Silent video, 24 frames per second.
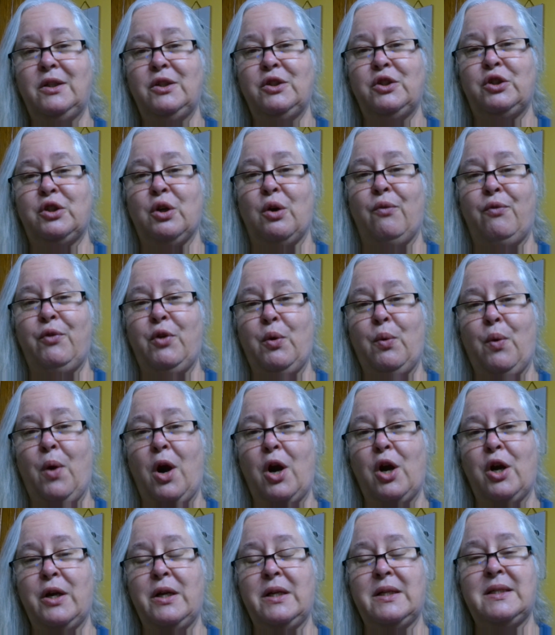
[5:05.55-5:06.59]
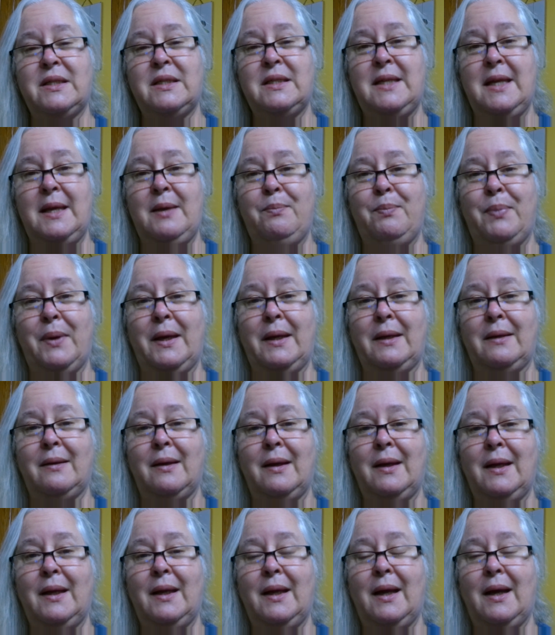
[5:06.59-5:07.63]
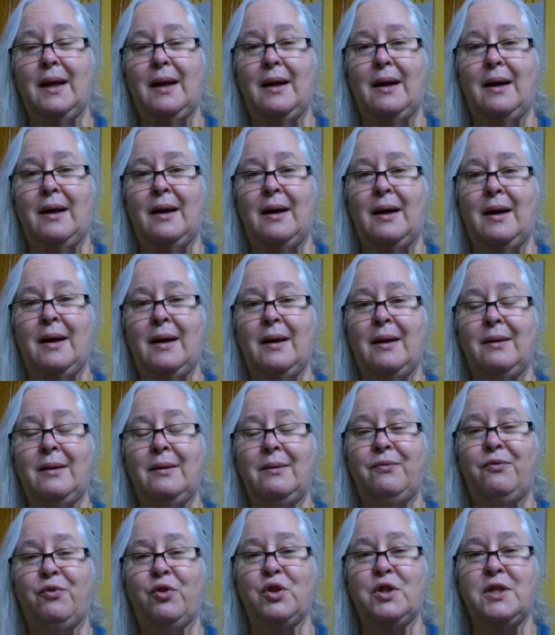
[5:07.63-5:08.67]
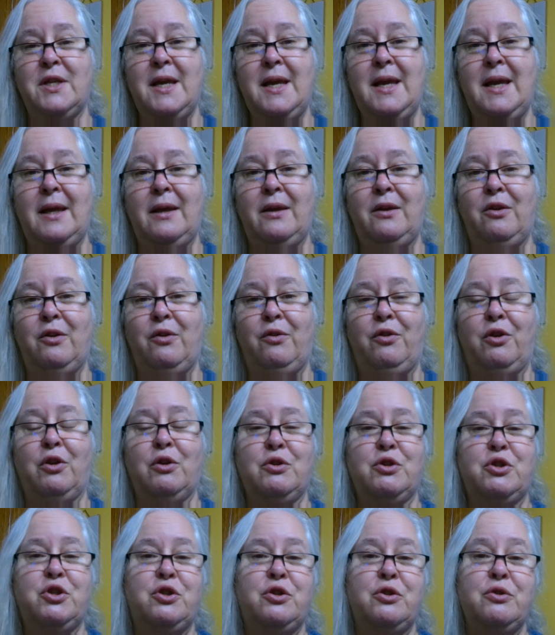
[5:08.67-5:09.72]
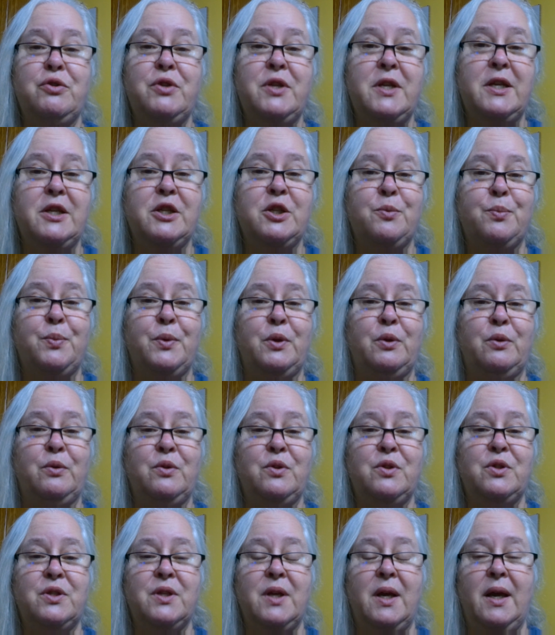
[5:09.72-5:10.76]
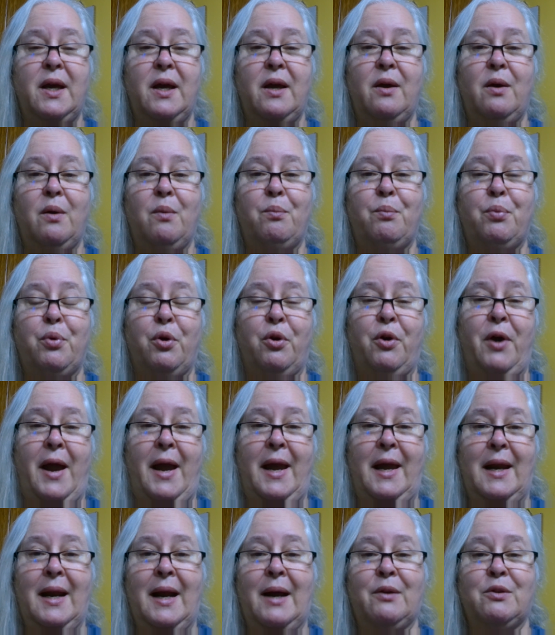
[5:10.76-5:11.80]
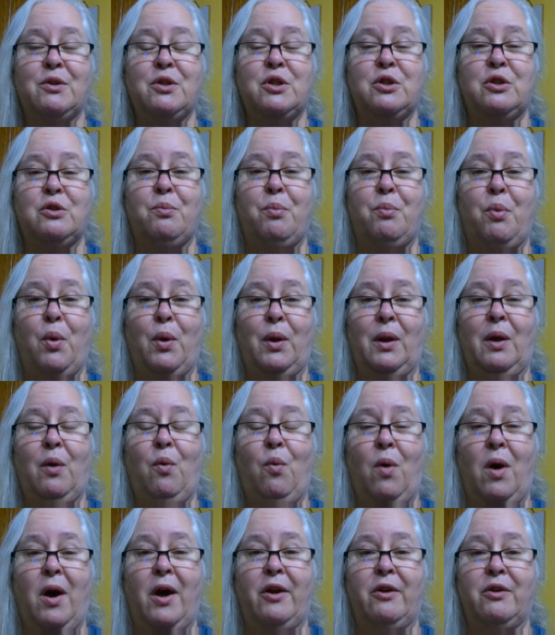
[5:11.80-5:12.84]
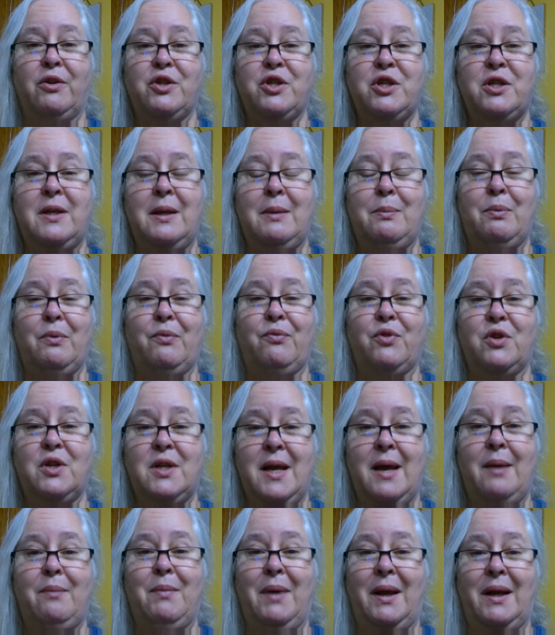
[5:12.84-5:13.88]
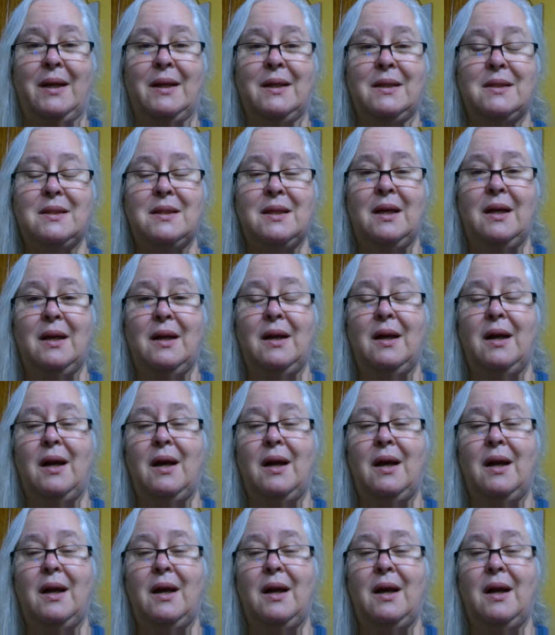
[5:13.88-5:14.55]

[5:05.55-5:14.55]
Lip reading: So if you are going to steep it for tea, you use 2 teaspoons per 8 ounces of boiling water and steep it for 10 minutes.